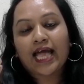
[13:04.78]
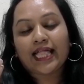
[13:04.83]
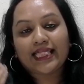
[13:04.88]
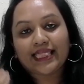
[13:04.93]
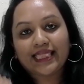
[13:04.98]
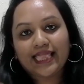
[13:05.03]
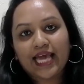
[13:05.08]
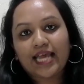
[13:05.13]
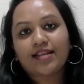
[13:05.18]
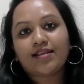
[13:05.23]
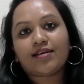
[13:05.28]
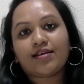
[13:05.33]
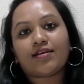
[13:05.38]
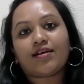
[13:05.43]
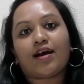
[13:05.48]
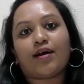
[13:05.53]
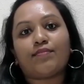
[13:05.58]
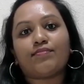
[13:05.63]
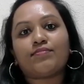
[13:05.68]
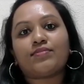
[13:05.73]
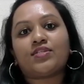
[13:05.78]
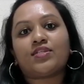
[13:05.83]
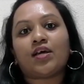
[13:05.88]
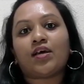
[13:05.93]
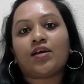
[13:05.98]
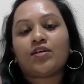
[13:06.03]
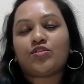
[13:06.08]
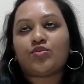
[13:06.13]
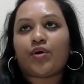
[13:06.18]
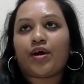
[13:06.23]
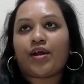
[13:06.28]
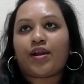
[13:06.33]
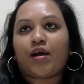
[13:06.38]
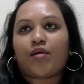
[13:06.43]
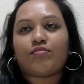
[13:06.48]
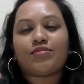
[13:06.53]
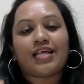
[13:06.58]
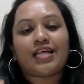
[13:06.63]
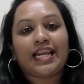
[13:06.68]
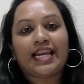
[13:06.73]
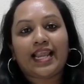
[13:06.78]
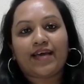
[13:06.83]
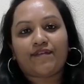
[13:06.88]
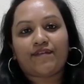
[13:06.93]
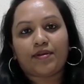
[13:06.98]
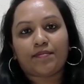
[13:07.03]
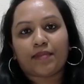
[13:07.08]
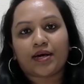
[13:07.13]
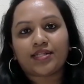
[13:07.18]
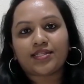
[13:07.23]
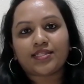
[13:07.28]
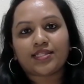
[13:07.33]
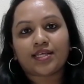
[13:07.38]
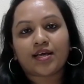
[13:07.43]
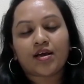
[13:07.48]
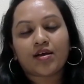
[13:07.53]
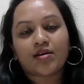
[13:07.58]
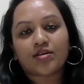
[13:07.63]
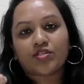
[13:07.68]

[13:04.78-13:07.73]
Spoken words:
And then comes to around 11 months.